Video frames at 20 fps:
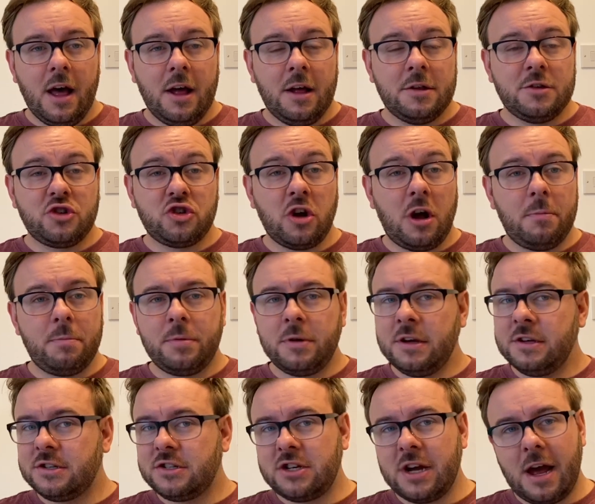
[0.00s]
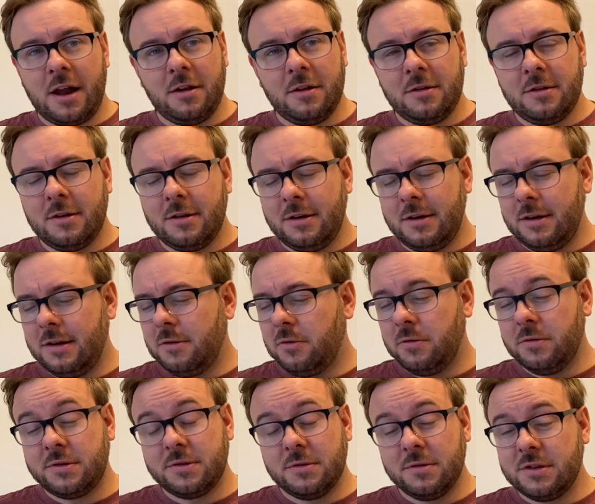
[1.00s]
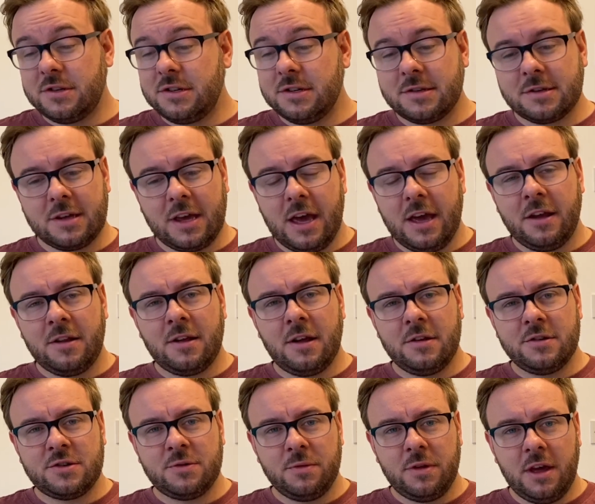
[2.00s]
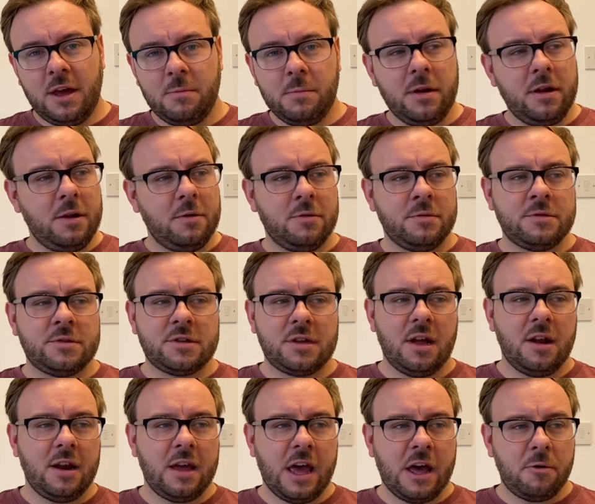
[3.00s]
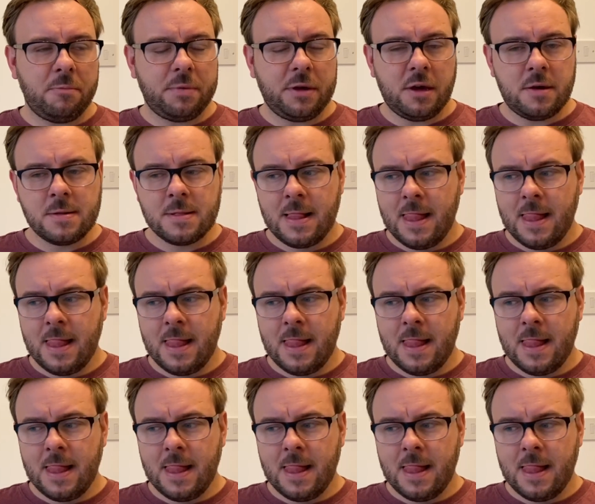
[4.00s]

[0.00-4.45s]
shop, his channel, all sorts. Just get in touch with him and he will certainly help you.